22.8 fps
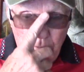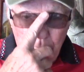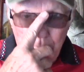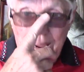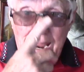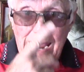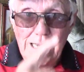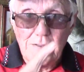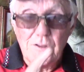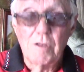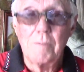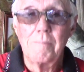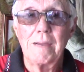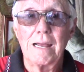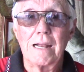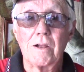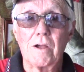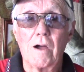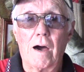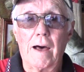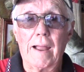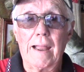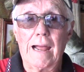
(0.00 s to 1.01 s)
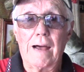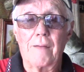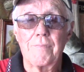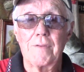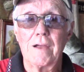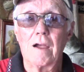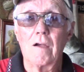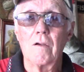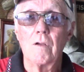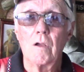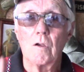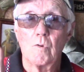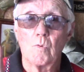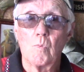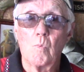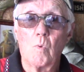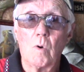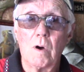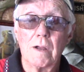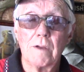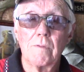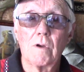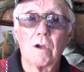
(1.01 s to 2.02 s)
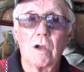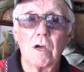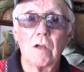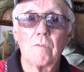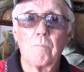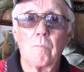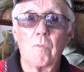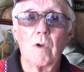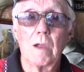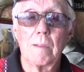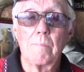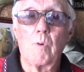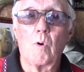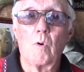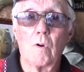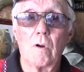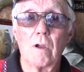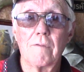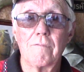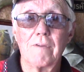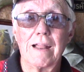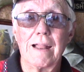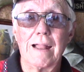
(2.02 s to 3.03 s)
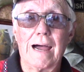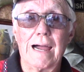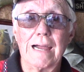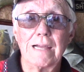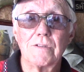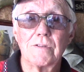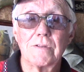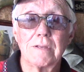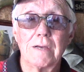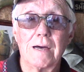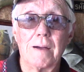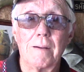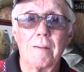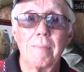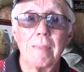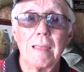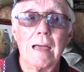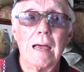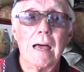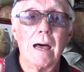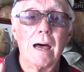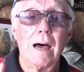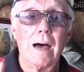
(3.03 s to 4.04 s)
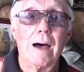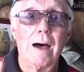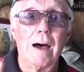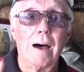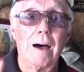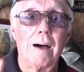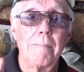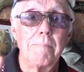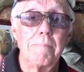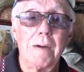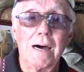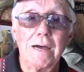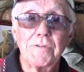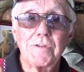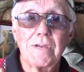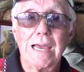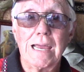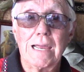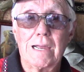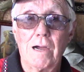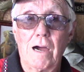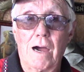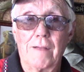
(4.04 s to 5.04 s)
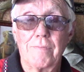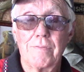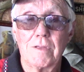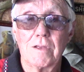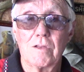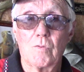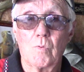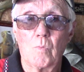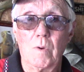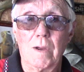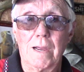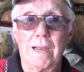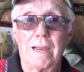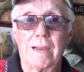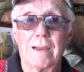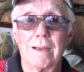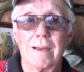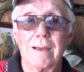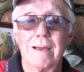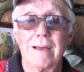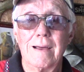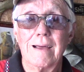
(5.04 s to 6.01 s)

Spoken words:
bass have been caught out there, and there's one good report of a nice muskie caught this week.